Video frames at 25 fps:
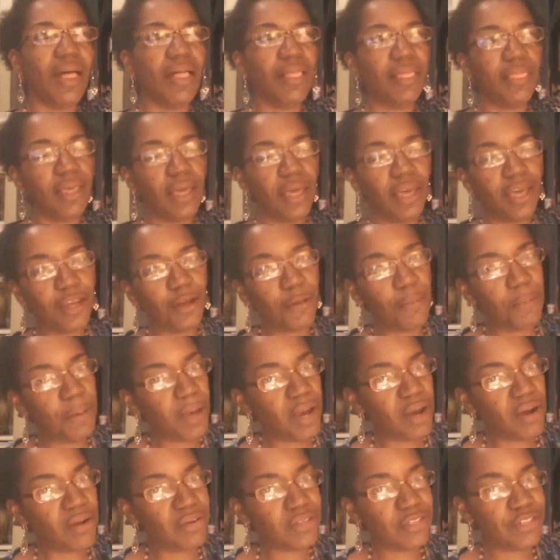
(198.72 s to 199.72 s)
Then
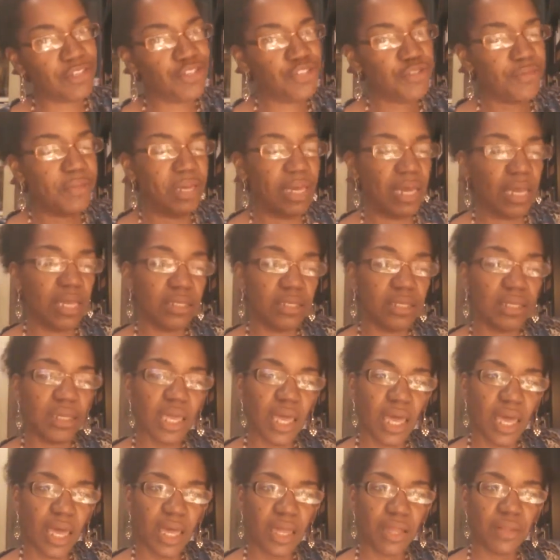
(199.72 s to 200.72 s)
apparently she began to
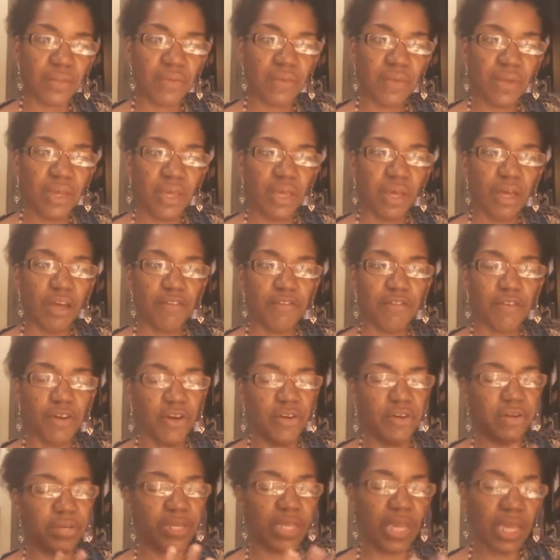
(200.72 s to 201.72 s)
get
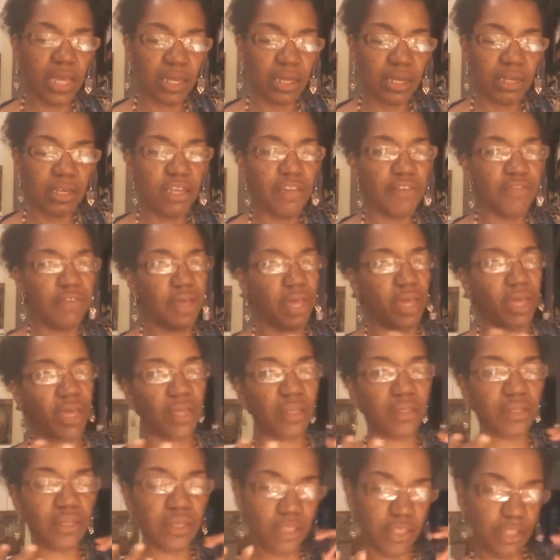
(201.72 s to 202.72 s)
very negative
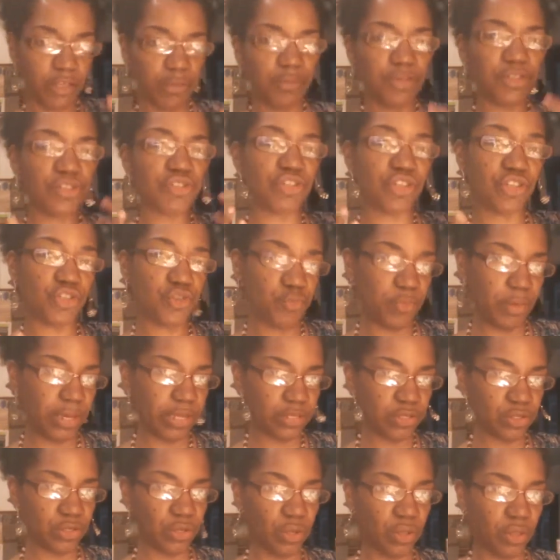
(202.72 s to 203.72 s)
and a little bit
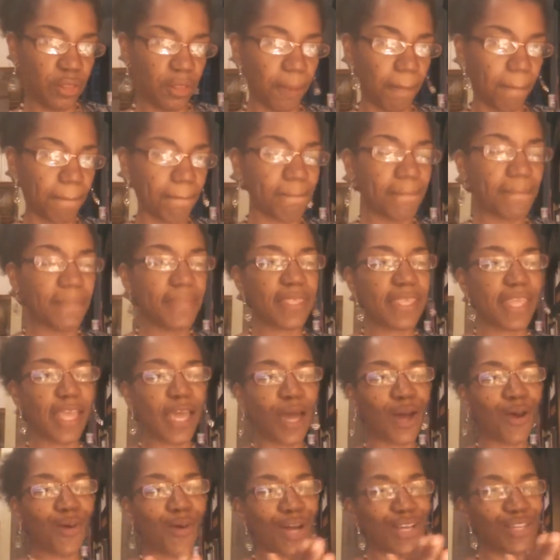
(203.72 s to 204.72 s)
judgmental.
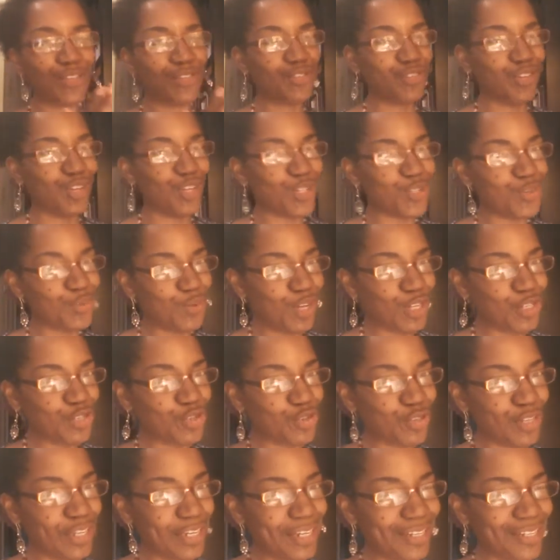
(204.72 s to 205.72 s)
Now, I just watched
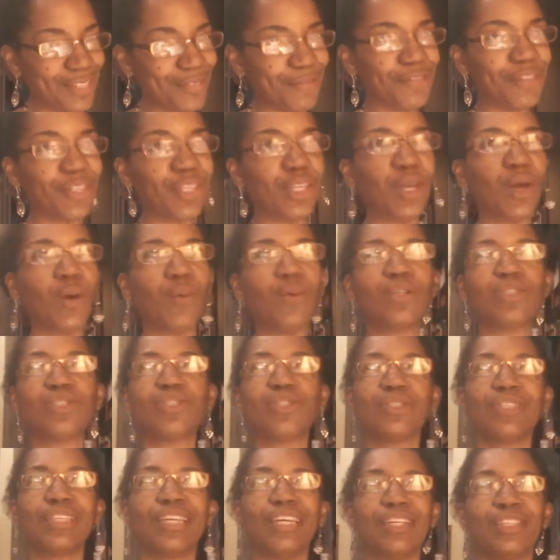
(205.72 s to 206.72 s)
her latest video, which
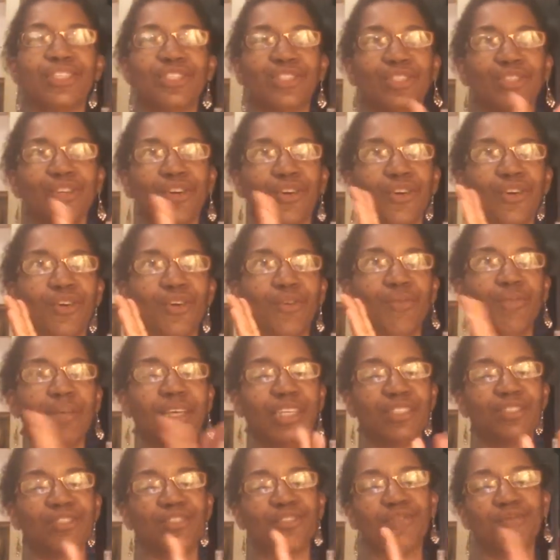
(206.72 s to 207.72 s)
is like her
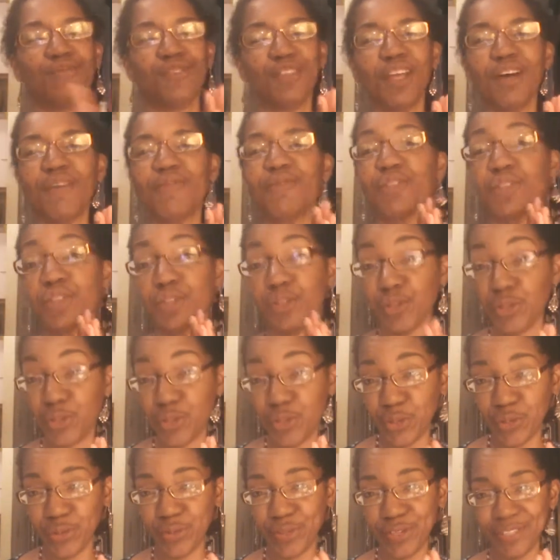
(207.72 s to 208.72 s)
message of love to her
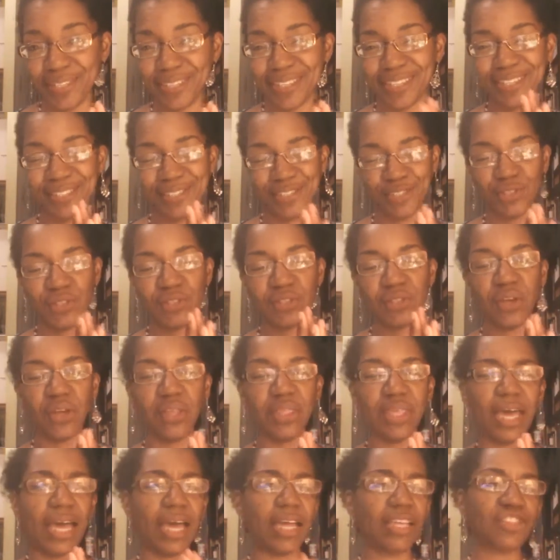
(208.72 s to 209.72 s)
students. I just saw
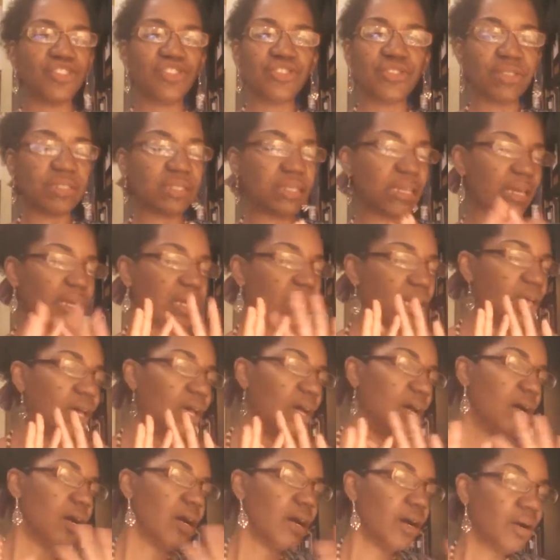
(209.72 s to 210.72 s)
that, and she's like,
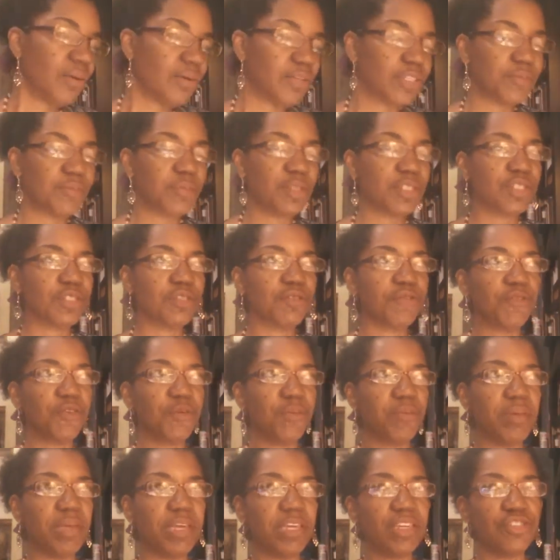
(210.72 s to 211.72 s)
oh, it's
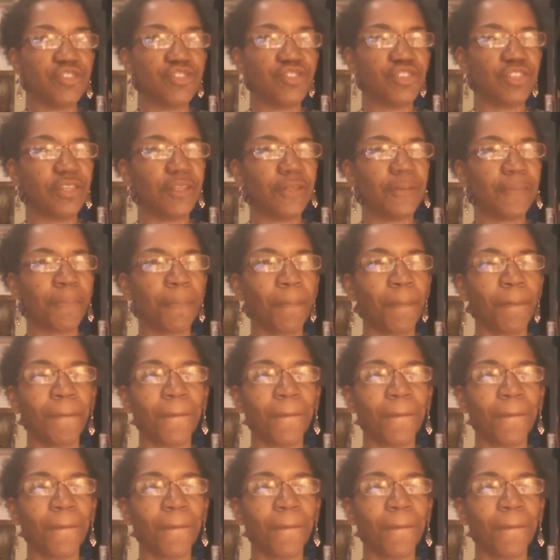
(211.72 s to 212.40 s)
misinformation.